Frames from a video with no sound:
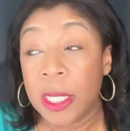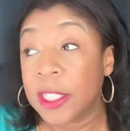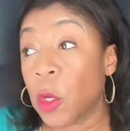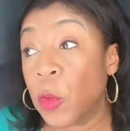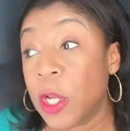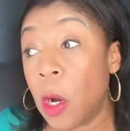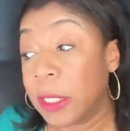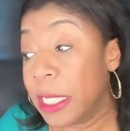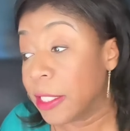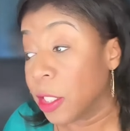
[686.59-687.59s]
So we
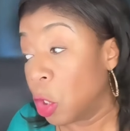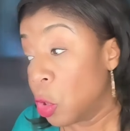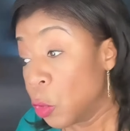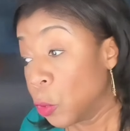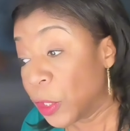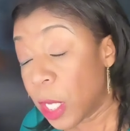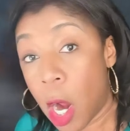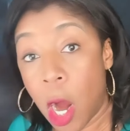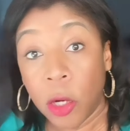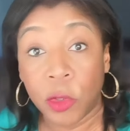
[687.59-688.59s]
don't need to lose a
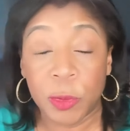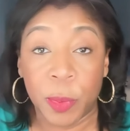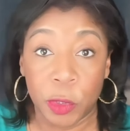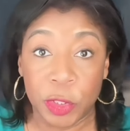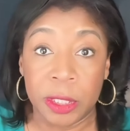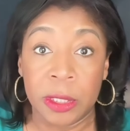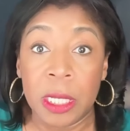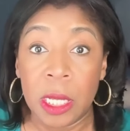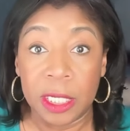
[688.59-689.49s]
congressperson,